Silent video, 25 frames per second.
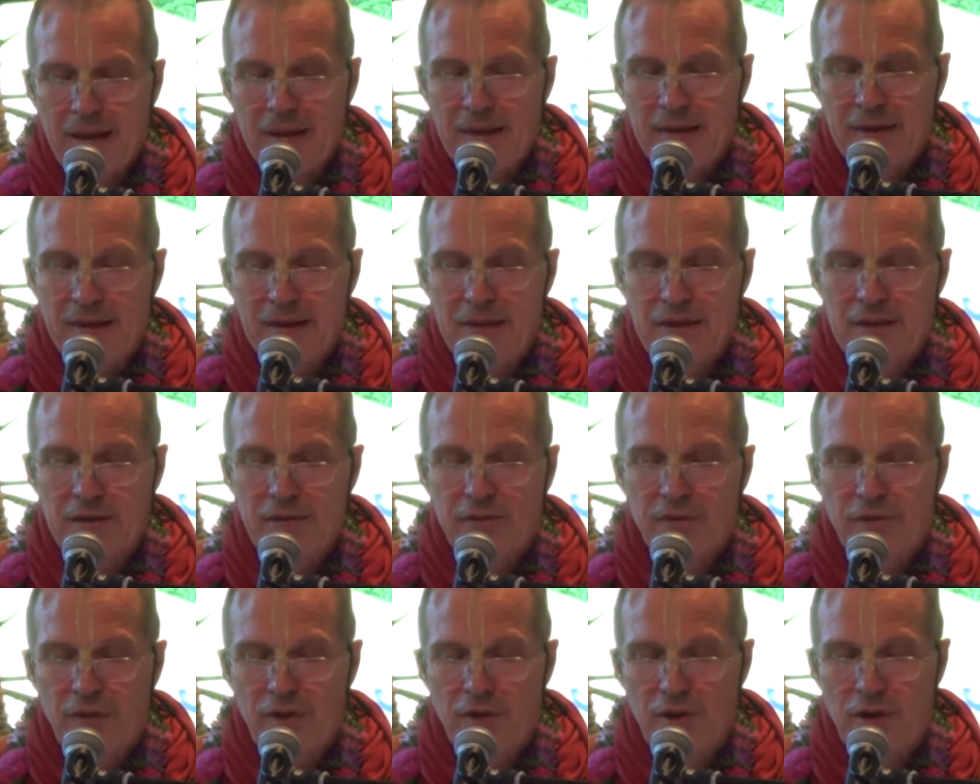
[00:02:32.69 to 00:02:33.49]
this
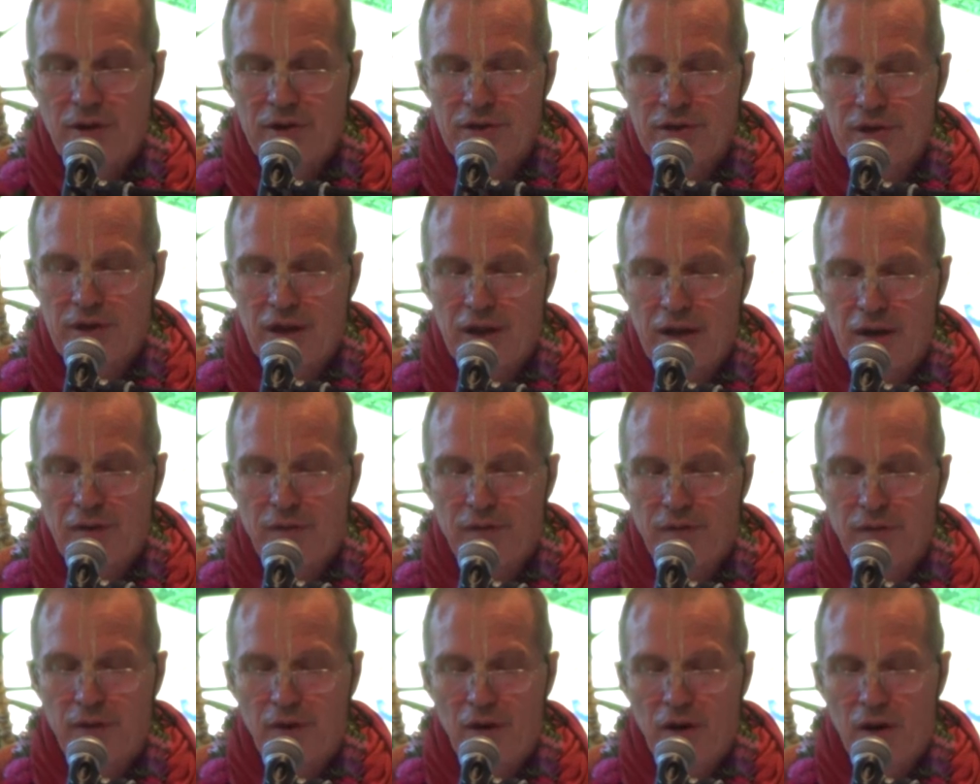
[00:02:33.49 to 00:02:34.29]
verse
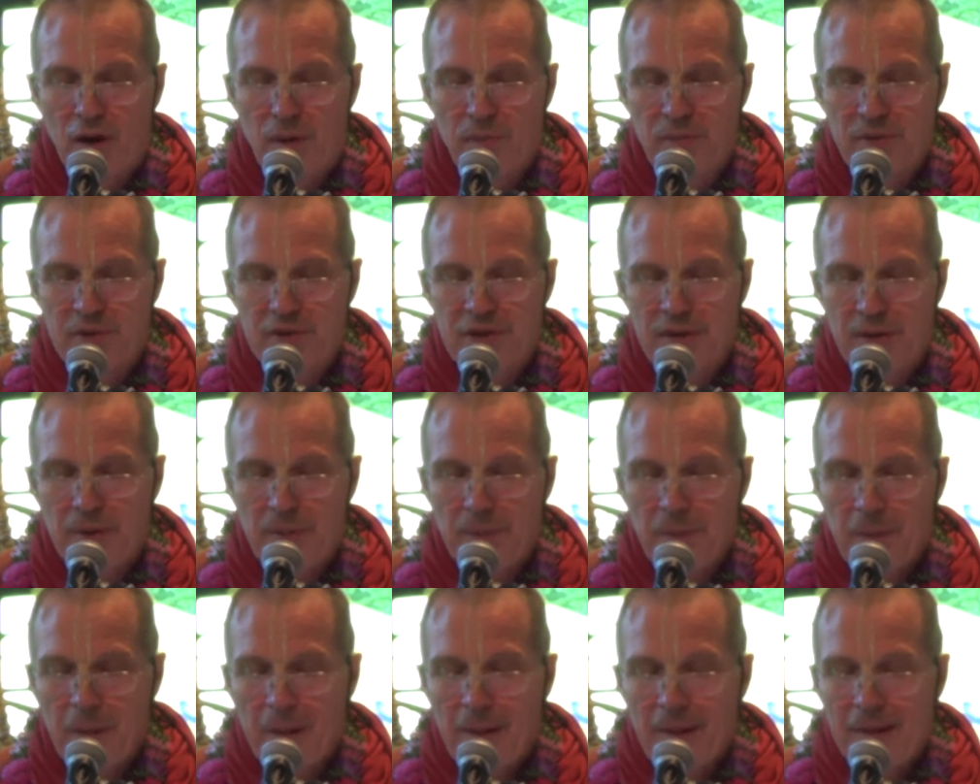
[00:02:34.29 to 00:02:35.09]
affirms
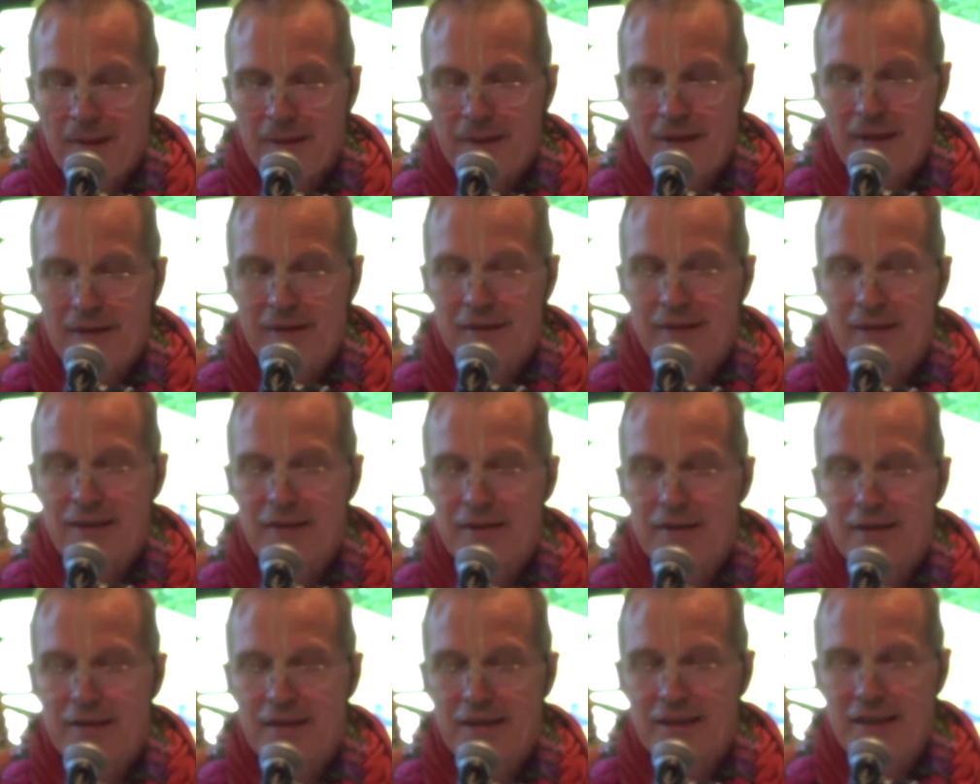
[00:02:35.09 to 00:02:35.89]
that the
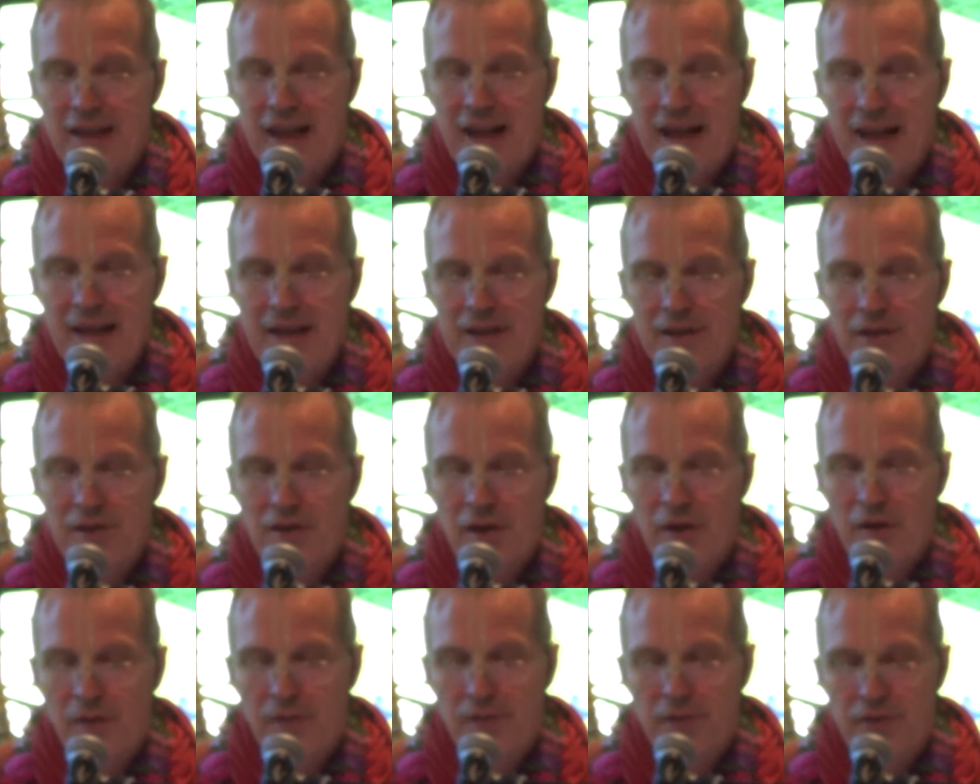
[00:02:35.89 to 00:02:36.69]

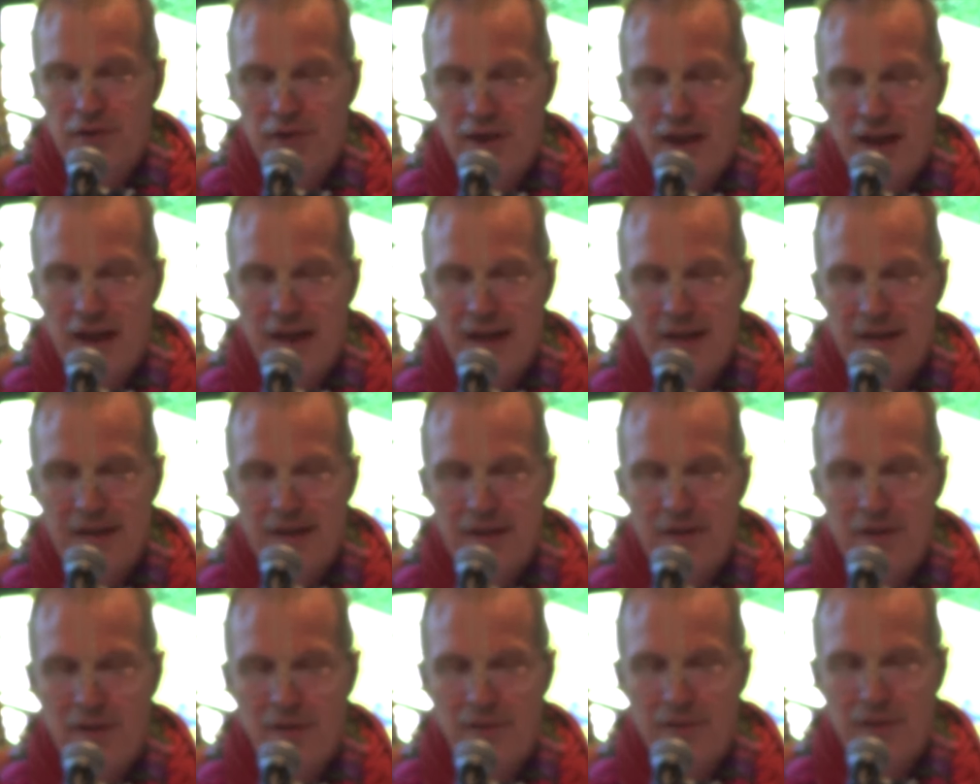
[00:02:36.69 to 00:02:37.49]
stage of
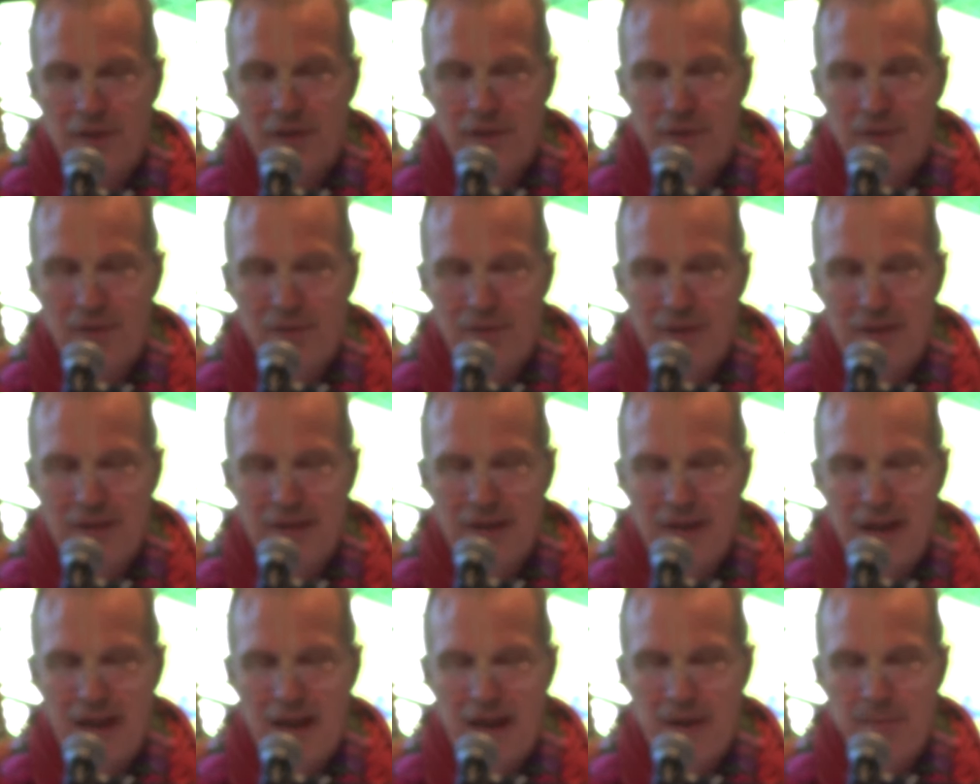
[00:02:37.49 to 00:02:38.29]
chanting of the holy
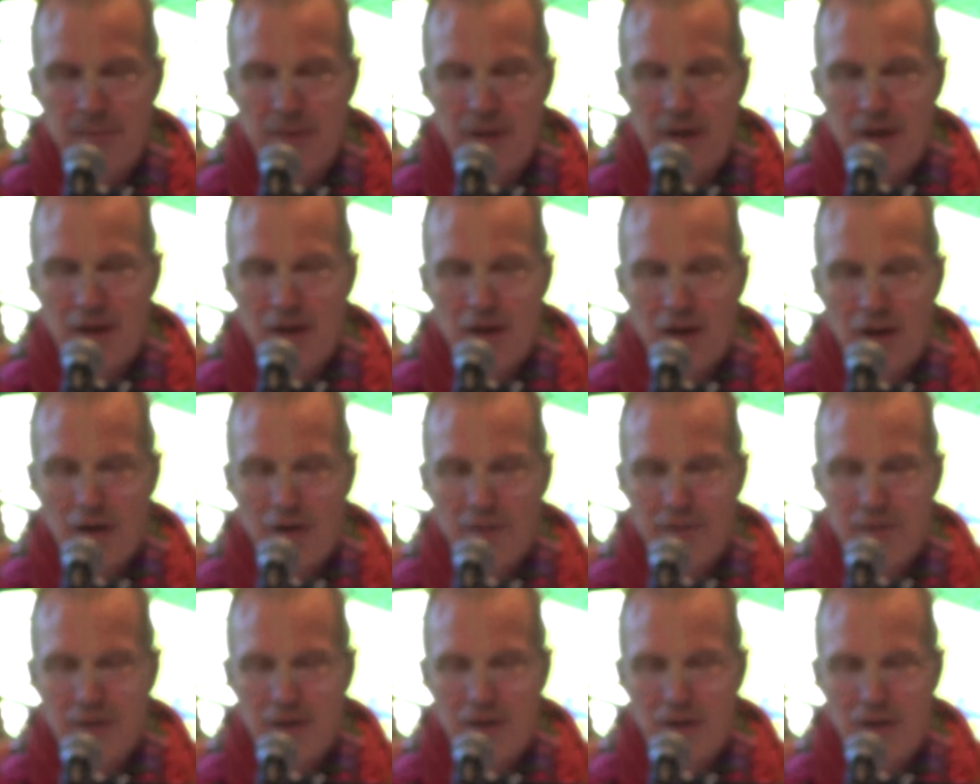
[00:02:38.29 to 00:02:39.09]
name
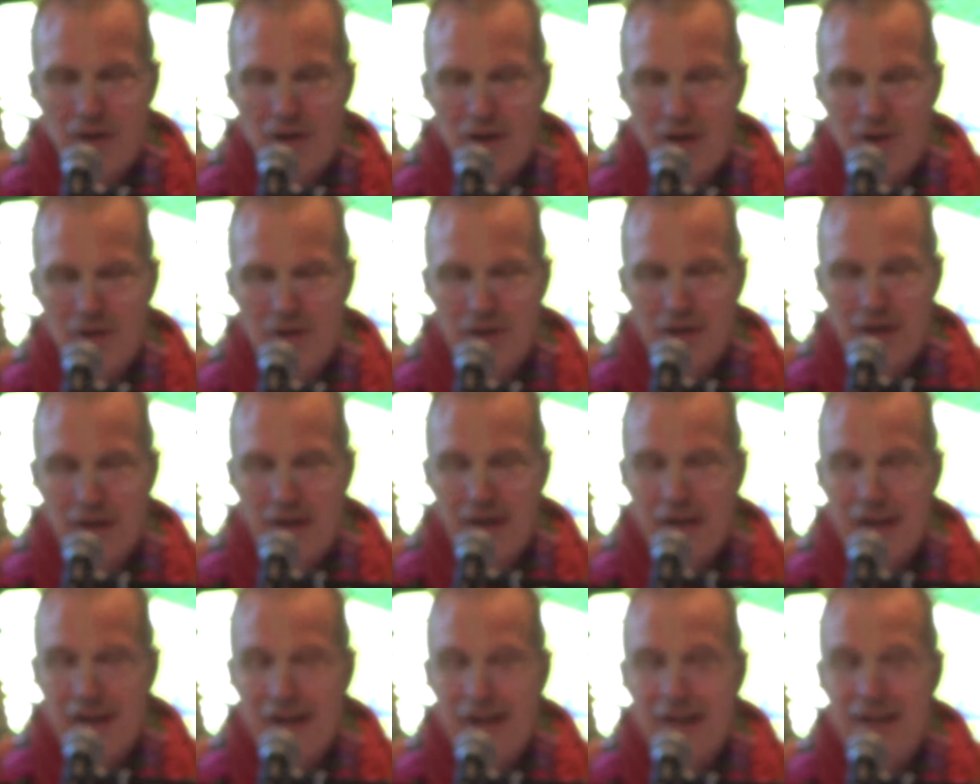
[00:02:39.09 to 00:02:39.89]
of the Lord
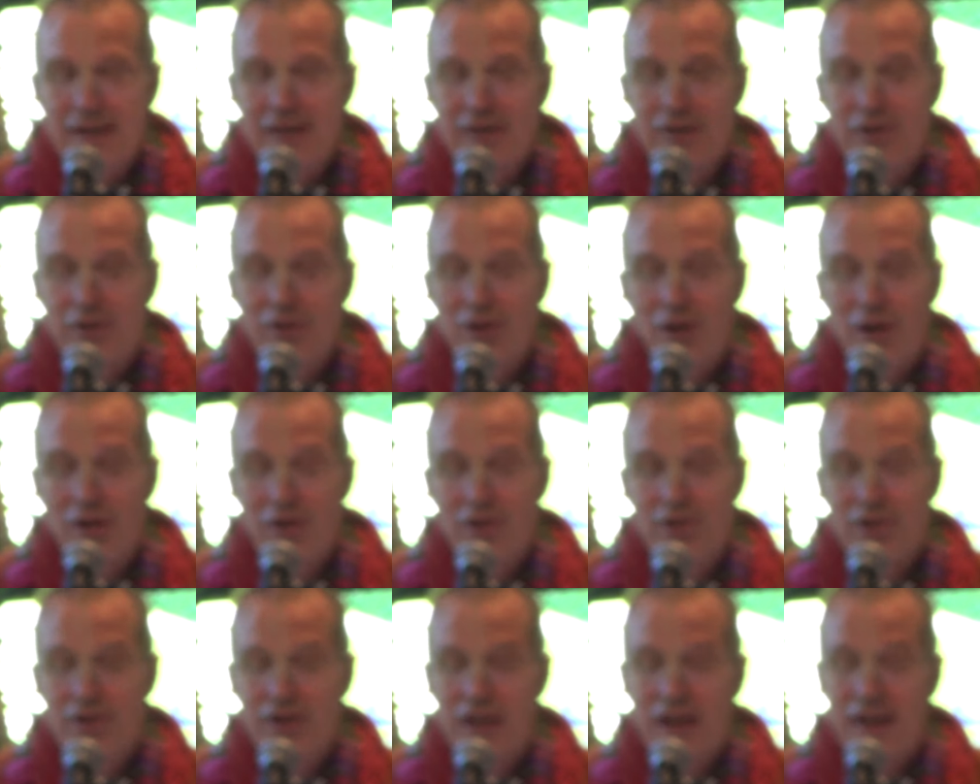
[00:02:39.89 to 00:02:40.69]
is
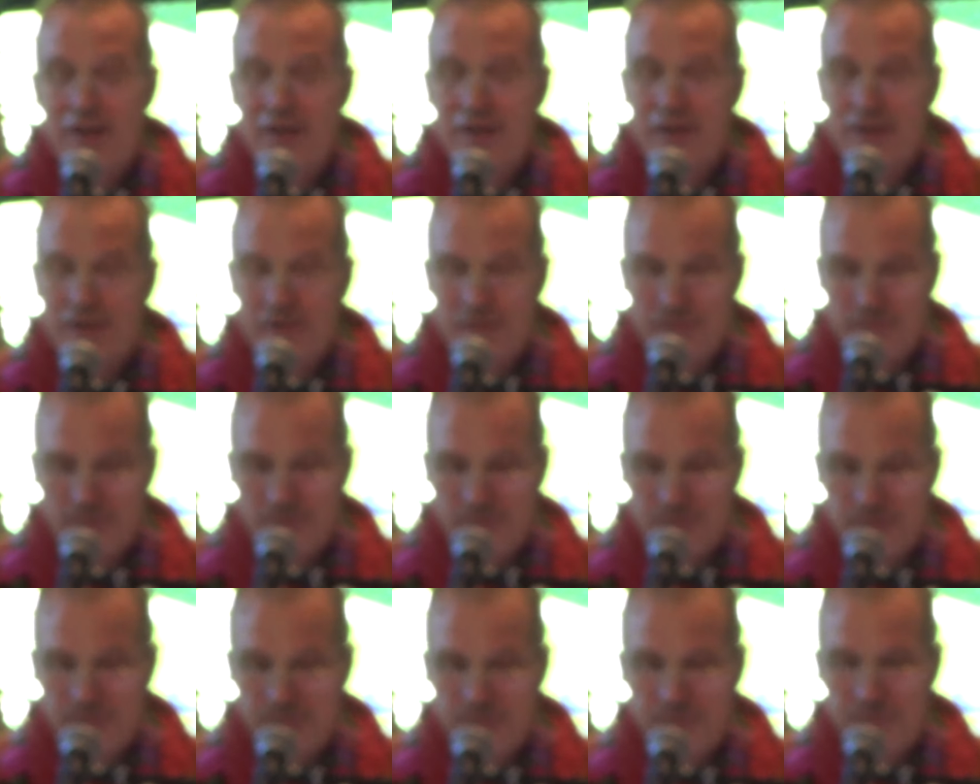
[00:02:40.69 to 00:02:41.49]
not sudden,
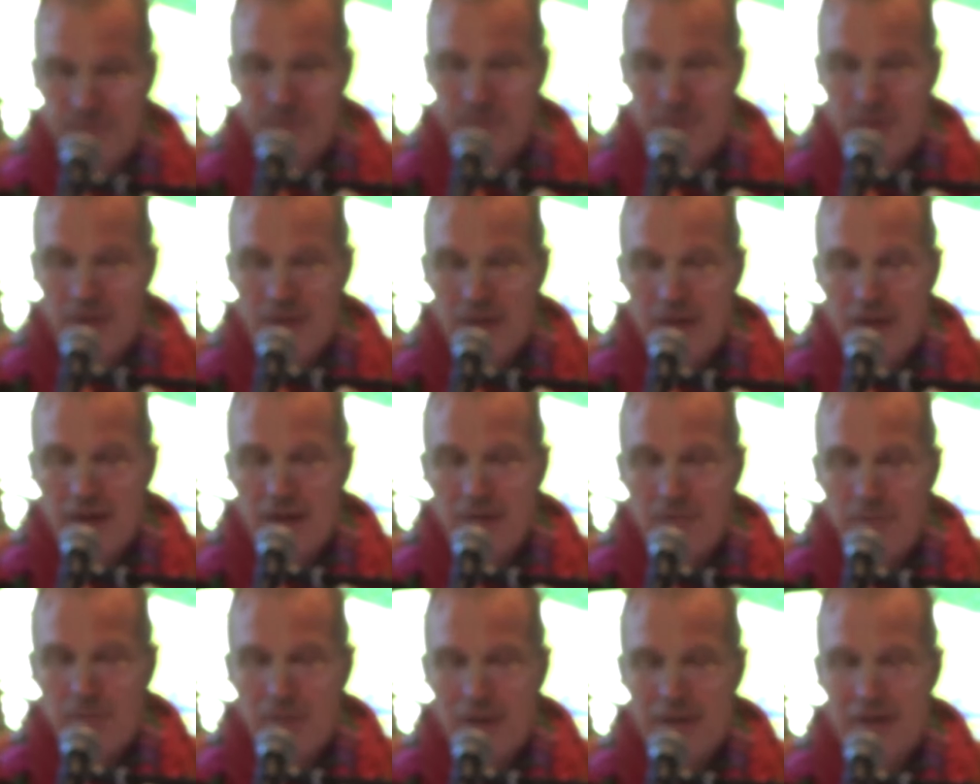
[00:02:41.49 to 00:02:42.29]

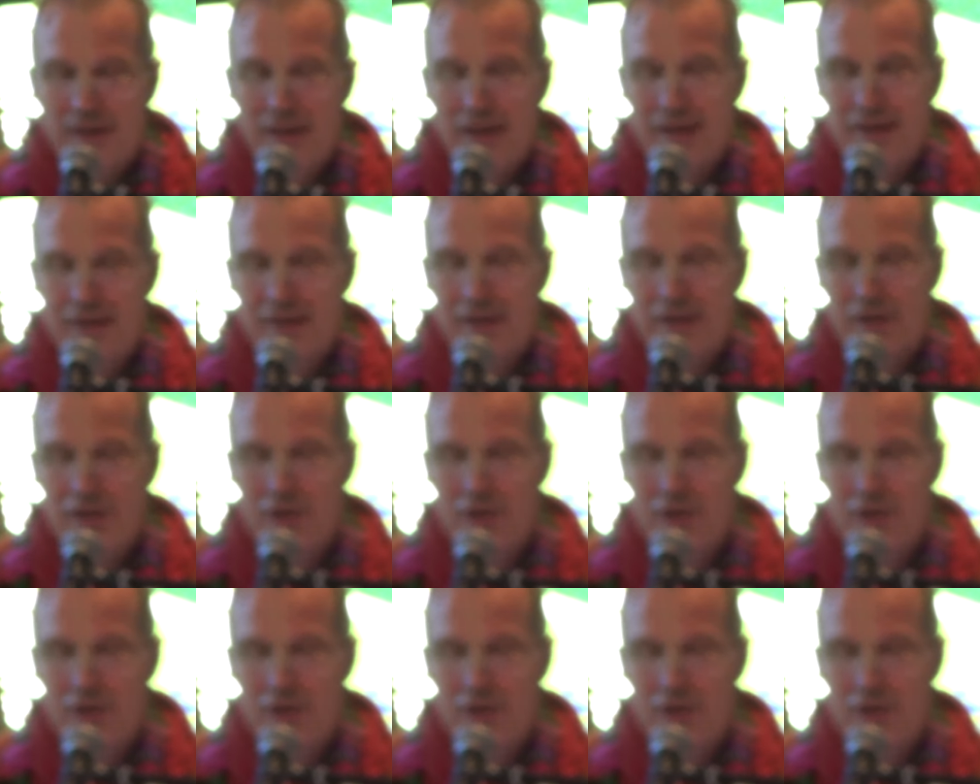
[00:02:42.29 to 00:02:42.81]
but that the